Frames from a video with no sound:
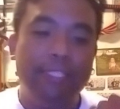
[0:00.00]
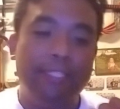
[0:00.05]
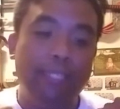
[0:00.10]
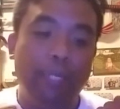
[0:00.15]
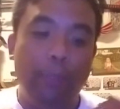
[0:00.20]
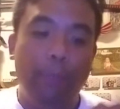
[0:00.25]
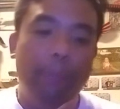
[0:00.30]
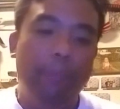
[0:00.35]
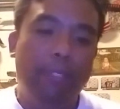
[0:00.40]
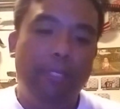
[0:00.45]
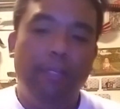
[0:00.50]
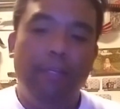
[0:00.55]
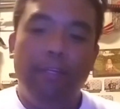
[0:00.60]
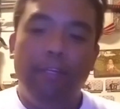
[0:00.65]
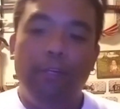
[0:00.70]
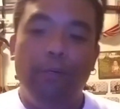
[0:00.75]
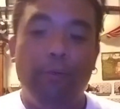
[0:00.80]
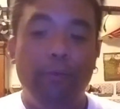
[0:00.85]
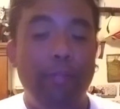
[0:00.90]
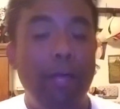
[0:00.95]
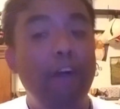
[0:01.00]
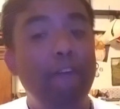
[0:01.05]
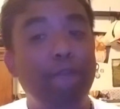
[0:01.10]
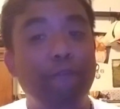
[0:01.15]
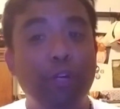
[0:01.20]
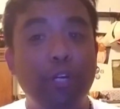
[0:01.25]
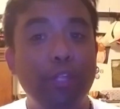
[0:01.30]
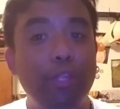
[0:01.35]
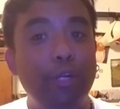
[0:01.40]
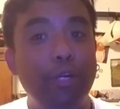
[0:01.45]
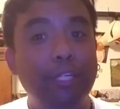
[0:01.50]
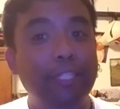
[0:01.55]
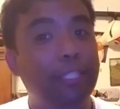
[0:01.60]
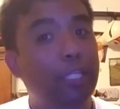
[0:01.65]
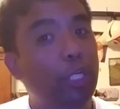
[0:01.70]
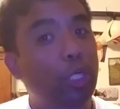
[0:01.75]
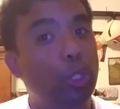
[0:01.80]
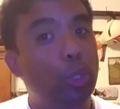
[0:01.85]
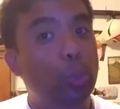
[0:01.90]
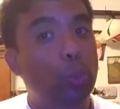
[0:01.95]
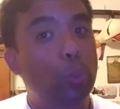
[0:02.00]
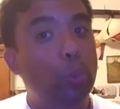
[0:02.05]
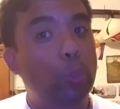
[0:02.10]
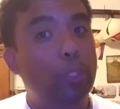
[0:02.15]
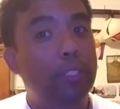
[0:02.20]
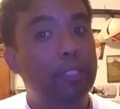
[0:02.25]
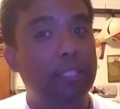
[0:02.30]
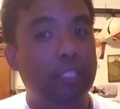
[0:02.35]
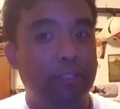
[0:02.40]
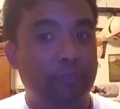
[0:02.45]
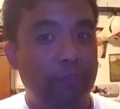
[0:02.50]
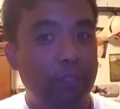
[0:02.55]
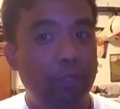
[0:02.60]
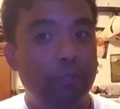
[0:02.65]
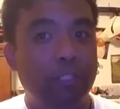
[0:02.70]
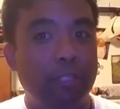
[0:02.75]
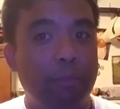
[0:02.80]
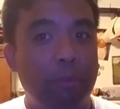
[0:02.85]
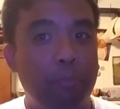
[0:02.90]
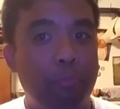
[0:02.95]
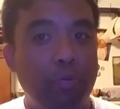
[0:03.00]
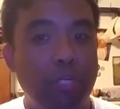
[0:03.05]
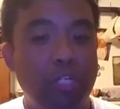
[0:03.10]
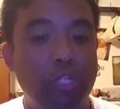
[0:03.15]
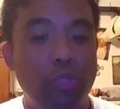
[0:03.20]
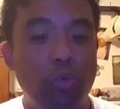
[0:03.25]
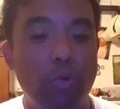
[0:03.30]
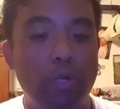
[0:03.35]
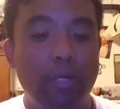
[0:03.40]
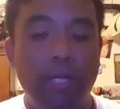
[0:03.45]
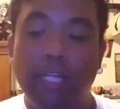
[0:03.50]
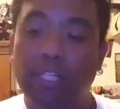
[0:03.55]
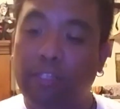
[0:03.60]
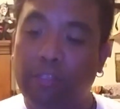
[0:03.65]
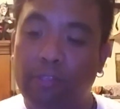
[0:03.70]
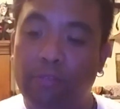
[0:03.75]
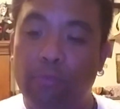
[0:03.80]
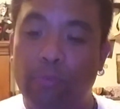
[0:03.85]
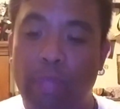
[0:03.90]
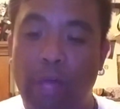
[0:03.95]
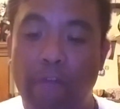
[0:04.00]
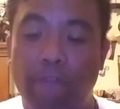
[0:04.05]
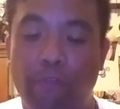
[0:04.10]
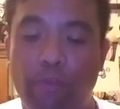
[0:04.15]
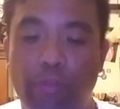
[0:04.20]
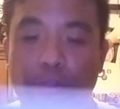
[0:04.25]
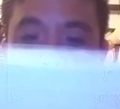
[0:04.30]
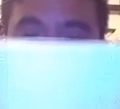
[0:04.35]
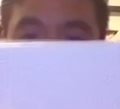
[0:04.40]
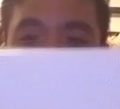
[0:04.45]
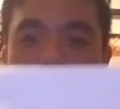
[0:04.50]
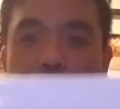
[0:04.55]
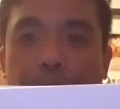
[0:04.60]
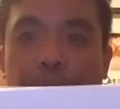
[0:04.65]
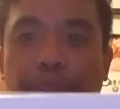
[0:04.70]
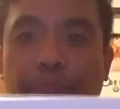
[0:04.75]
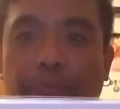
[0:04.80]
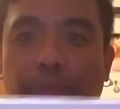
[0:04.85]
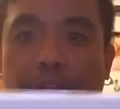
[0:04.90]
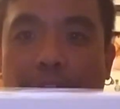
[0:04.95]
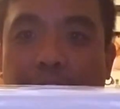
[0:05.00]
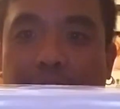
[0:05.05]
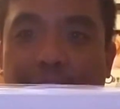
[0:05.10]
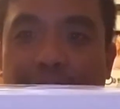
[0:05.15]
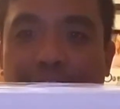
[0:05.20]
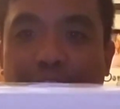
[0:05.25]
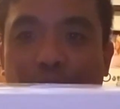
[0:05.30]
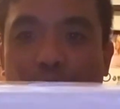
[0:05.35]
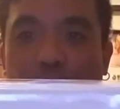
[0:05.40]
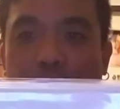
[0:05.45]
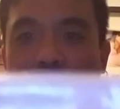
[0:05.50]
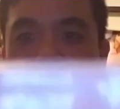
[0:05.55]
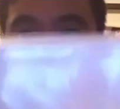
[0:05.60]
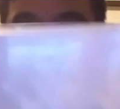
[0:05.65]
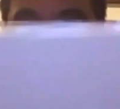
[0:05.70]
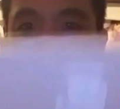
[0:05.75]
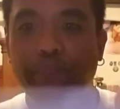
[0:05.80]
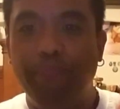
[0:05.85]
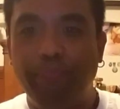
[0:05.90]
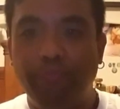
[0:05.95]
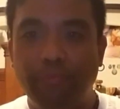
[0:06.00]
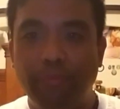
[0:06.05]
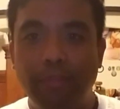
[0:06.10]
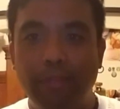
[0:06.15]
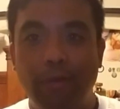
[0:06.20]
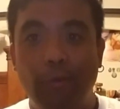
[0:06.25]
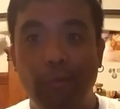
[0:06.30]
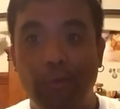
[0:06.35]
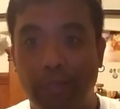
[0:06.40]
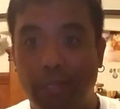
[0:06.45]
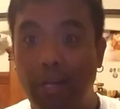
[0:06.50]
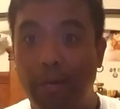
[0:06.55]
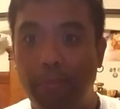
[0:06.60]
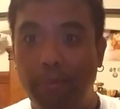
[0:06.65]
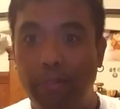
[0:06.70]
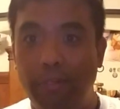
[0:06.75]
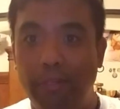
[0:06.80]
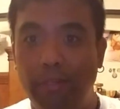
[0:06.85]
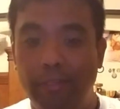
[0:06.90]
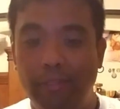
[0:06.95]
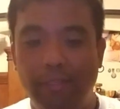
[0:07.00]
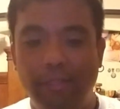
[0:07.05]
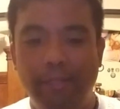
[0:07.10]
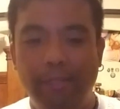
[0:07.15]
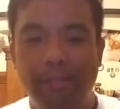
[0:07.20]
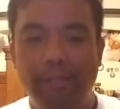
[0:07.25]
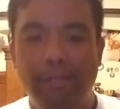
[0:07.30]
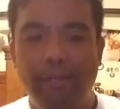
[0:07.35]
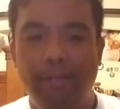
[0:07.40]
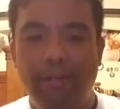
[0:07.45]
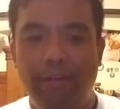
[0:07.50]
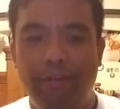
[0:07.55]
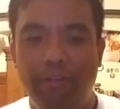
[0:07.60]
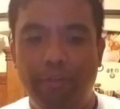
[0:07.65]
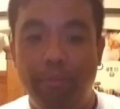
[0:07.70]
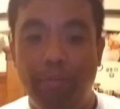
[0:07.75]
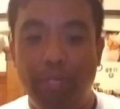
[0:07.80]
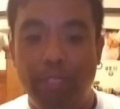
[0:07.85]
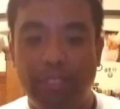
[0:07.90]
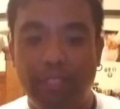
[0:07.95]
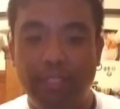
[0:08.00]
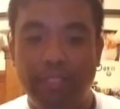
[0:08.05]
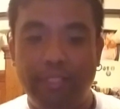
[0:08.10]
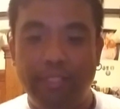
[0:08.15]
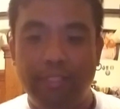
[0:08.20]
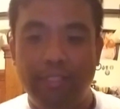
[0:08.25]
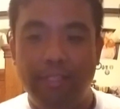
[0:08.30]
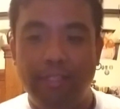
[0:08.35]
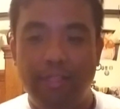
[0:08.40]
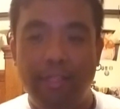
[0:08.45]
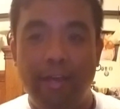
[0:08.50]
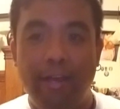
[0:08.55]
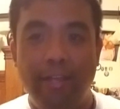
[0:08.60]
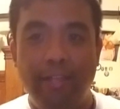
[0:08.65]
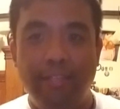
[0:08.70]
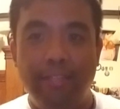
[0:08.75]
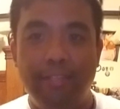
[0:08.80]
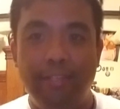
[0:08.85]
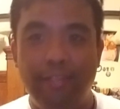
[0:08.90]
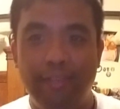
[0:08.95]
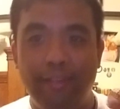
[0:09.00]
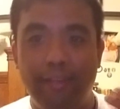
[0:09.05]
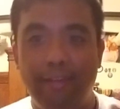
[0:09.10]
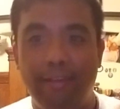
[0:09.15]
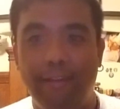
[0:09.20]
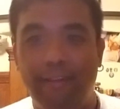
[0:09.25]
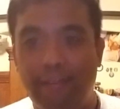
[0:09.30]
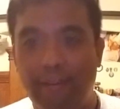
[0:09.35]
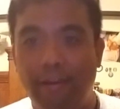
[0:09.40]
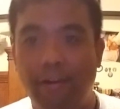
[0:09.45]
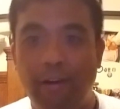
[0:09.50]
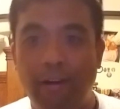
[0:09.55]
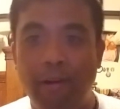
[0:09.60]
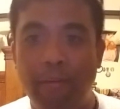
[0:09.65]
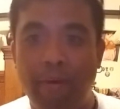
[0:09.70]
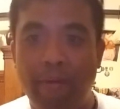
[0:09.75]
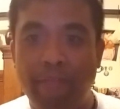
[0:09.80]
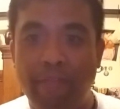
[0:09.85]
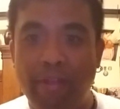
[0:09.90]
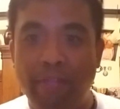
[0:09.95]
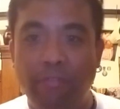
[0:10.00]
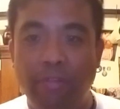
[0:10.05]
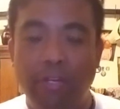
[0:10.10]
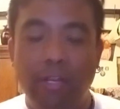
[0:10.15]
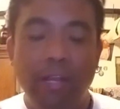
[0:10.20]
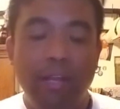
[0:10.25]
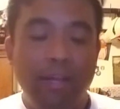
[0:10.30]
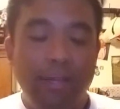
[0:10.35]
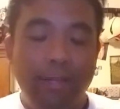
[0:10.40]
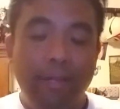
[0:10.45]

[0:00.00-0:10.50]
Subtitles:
So, without further ado, this video is going to be pretty short. Without further ado, let's get started with a couple of the books that are my favorite.